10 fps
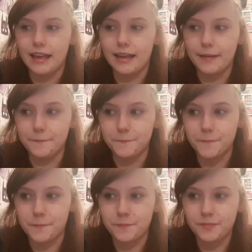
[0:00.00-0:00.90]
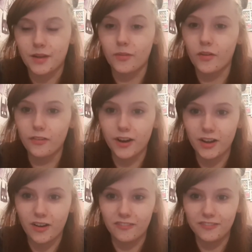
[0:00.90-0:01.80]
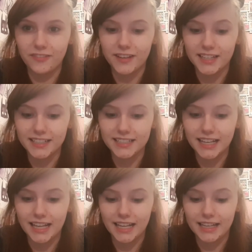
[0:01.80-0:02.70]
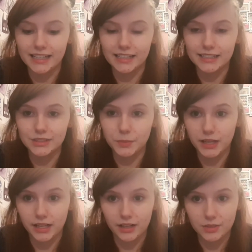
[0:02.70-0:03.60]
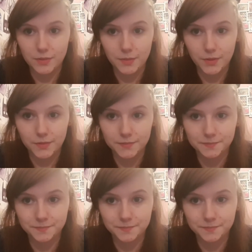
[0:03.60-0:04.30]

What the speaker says: I'm not very confident in speaking to people.